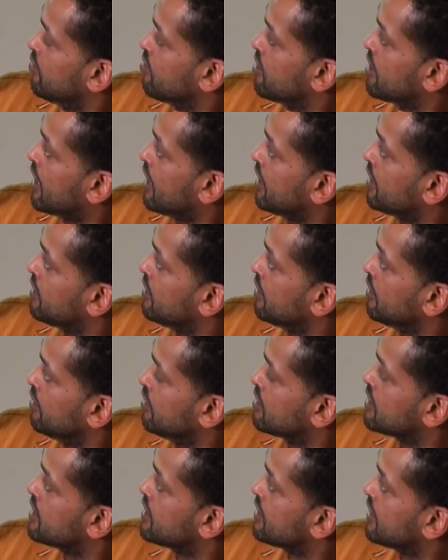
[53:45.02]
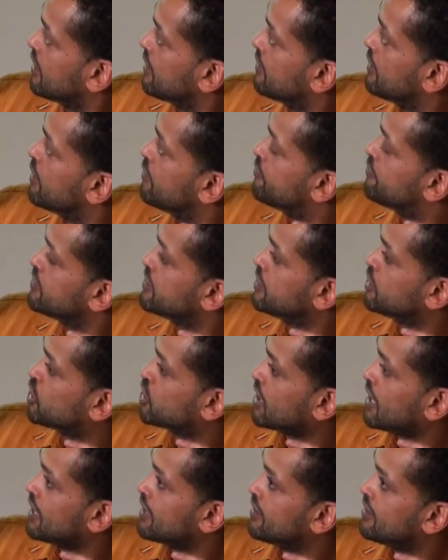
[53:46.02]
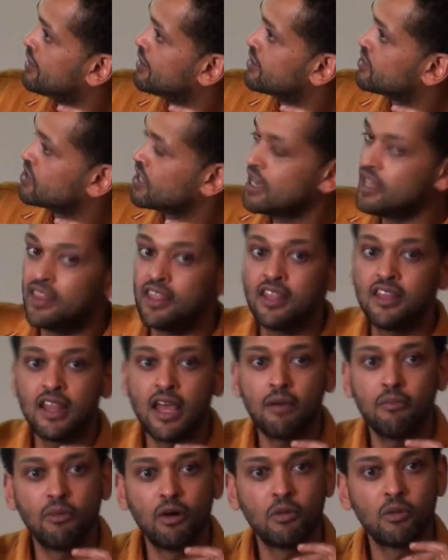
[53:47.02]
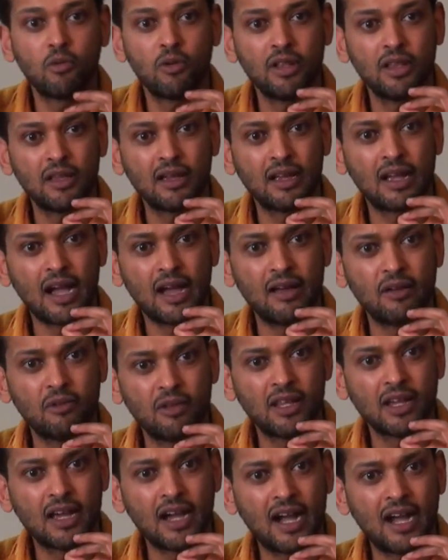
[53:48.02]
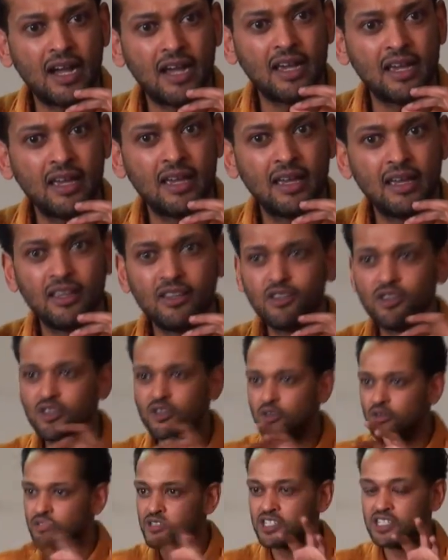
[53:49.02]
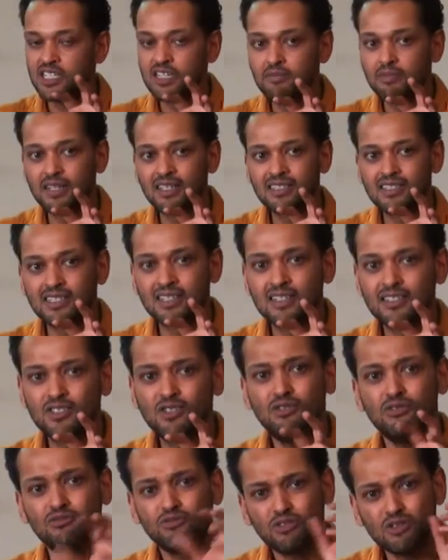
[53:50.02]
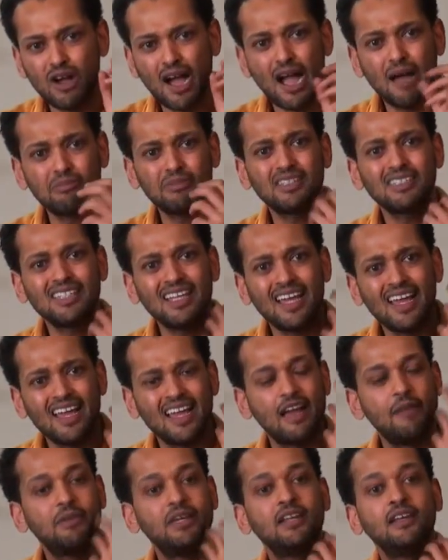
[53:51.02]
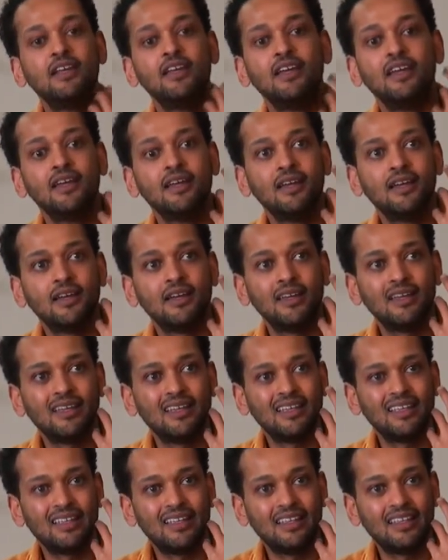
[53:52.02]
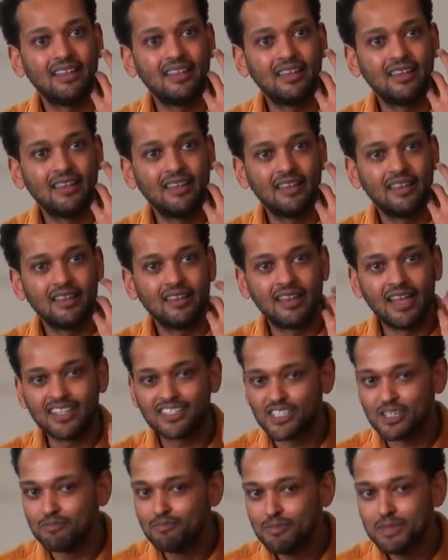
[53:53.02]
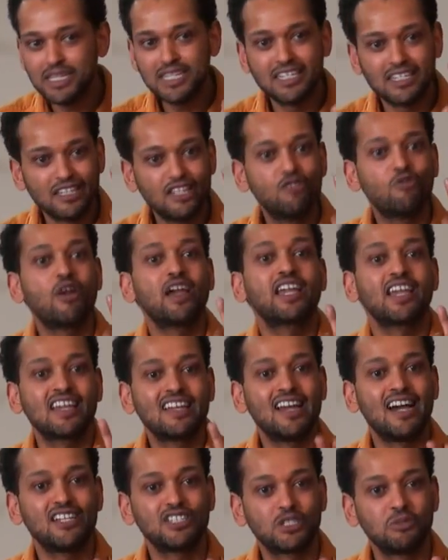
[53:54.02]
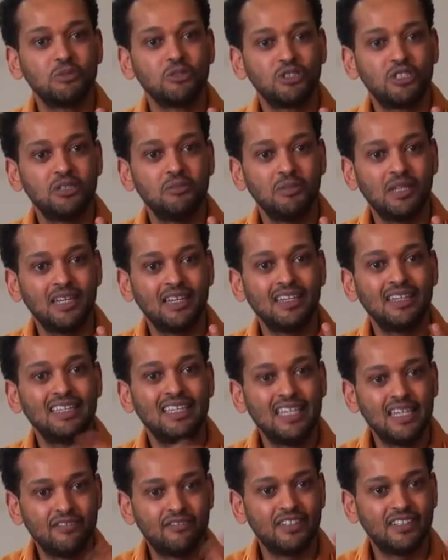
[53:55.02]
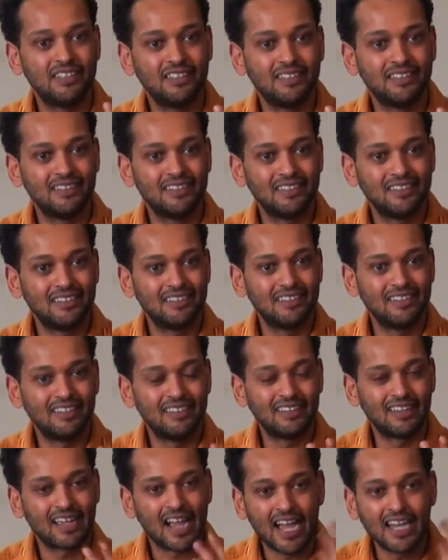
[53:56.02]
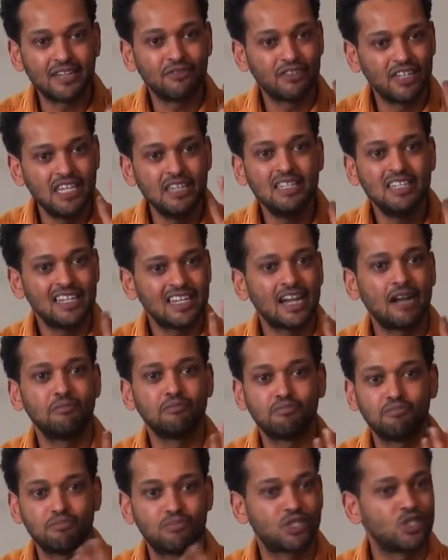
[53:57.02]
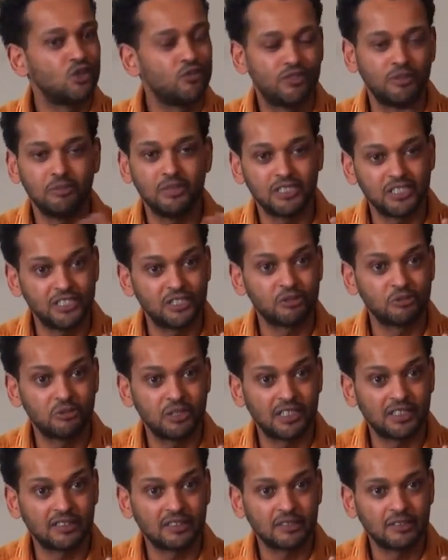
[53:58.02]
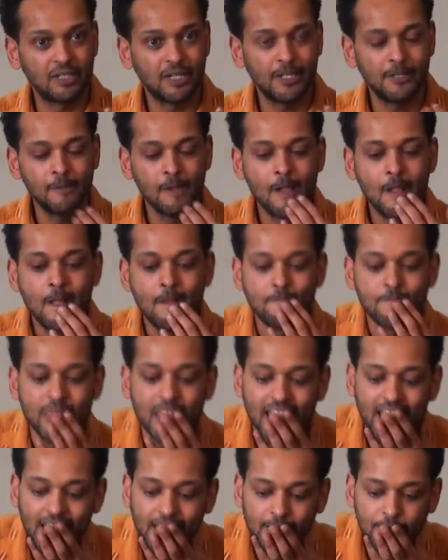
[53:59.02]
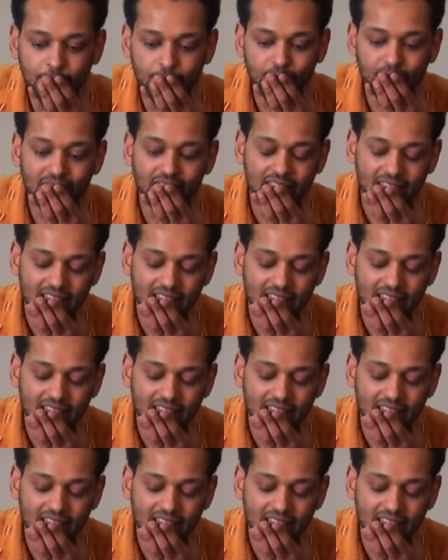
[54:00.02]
look at a footage like this, and then that moment when the guy, you don't see him, but he says, "You've dropped the dead." I mean, that's immediately recognizable to me, given the kind of keening I'm so familiar with, right? And